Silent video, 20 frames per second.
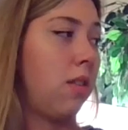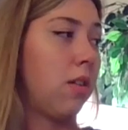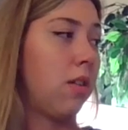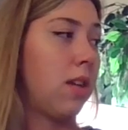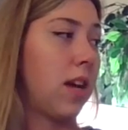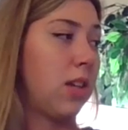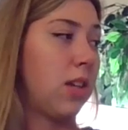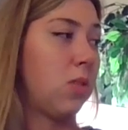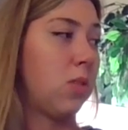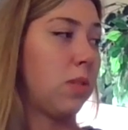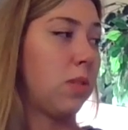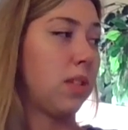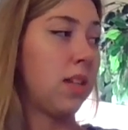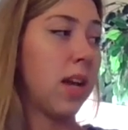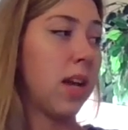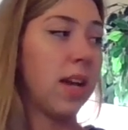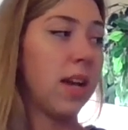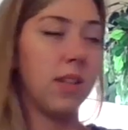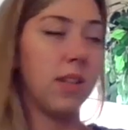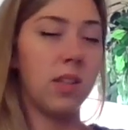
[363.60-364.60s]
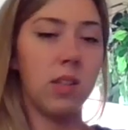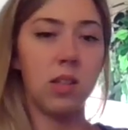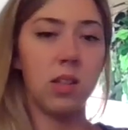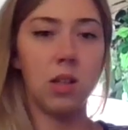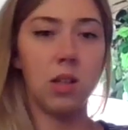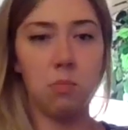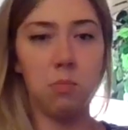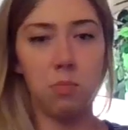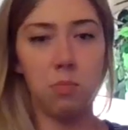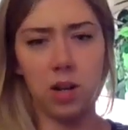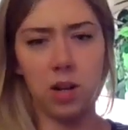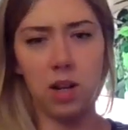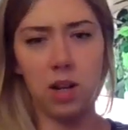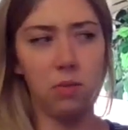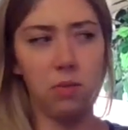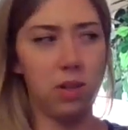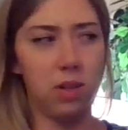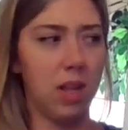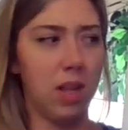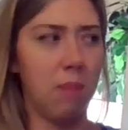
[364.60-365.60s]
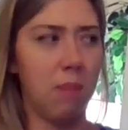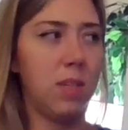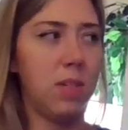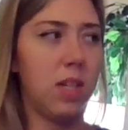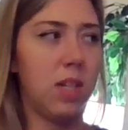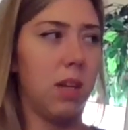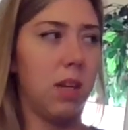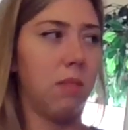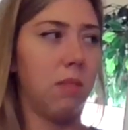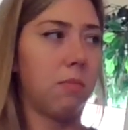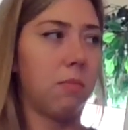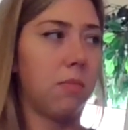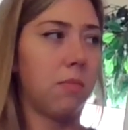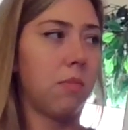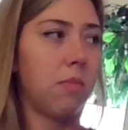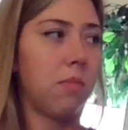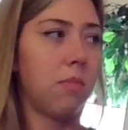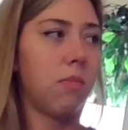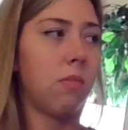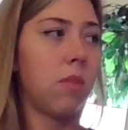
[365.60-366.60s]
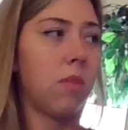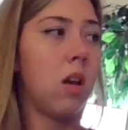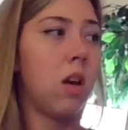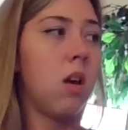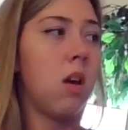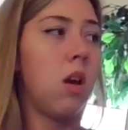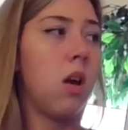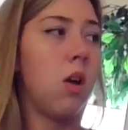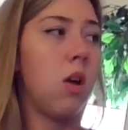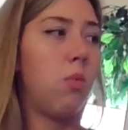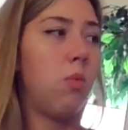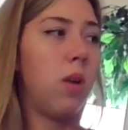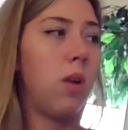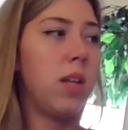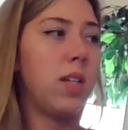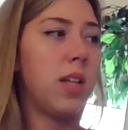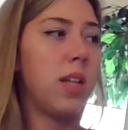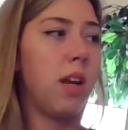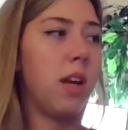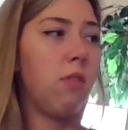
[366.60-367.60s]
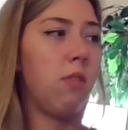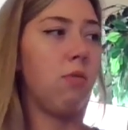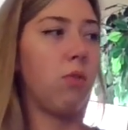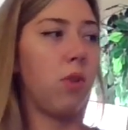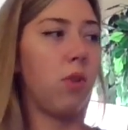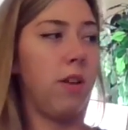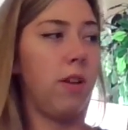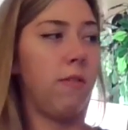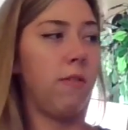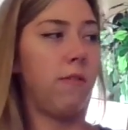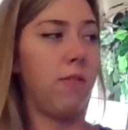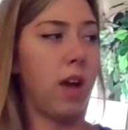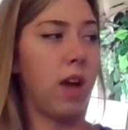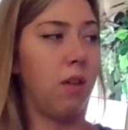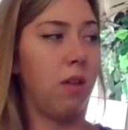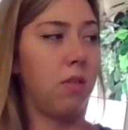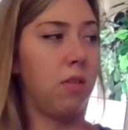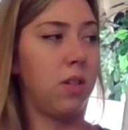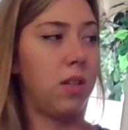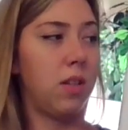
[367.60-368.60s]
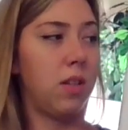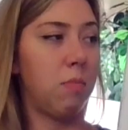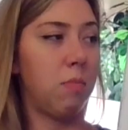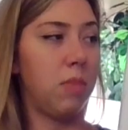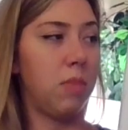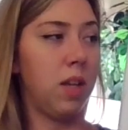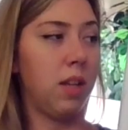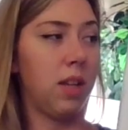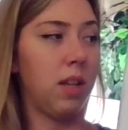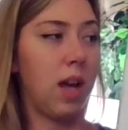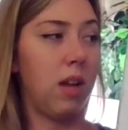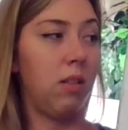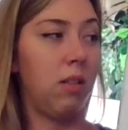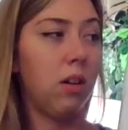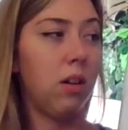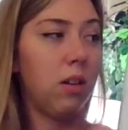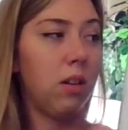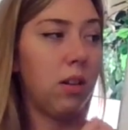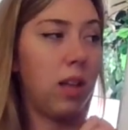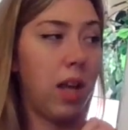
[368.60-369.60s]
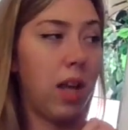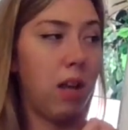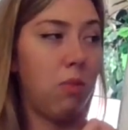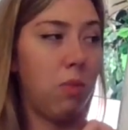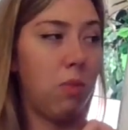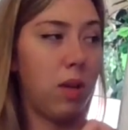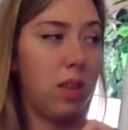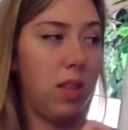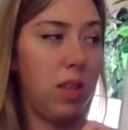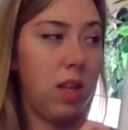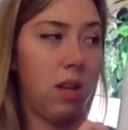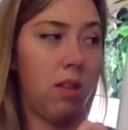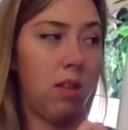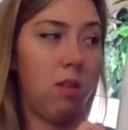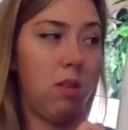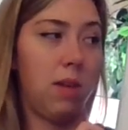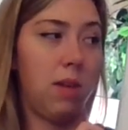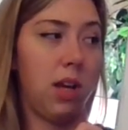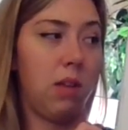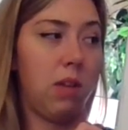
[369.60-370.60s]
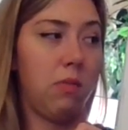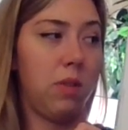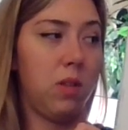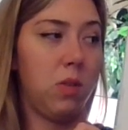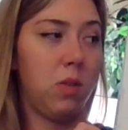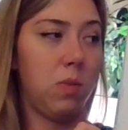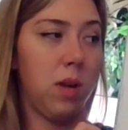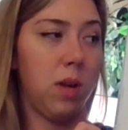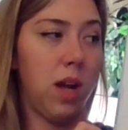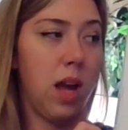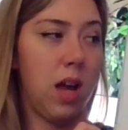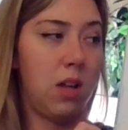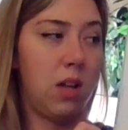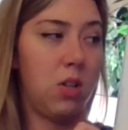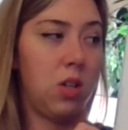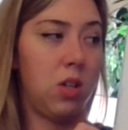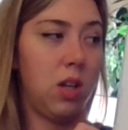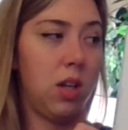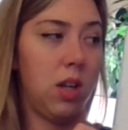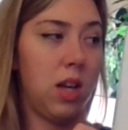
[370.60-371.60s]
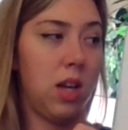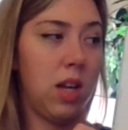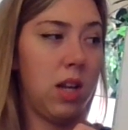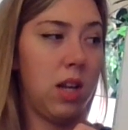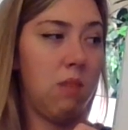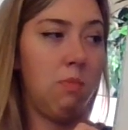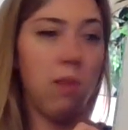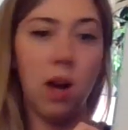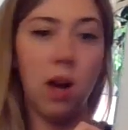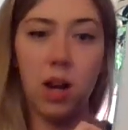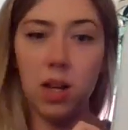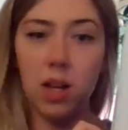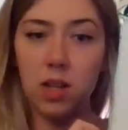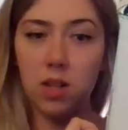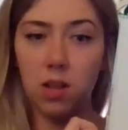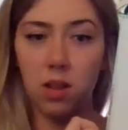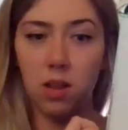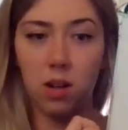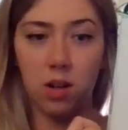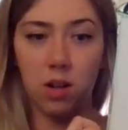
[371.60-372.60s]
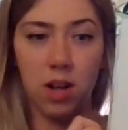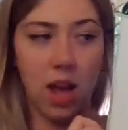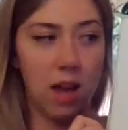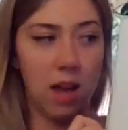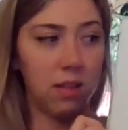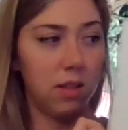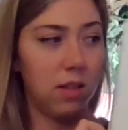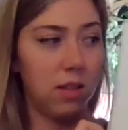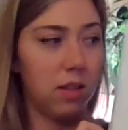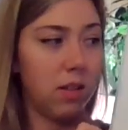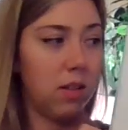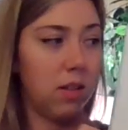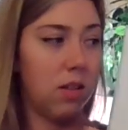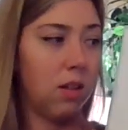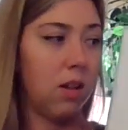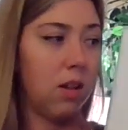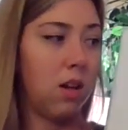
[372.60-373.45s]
Their nest was nice, but it was empty. One day, Roy found something that looked like what the other penguins were hatching, and he brought it to their nest.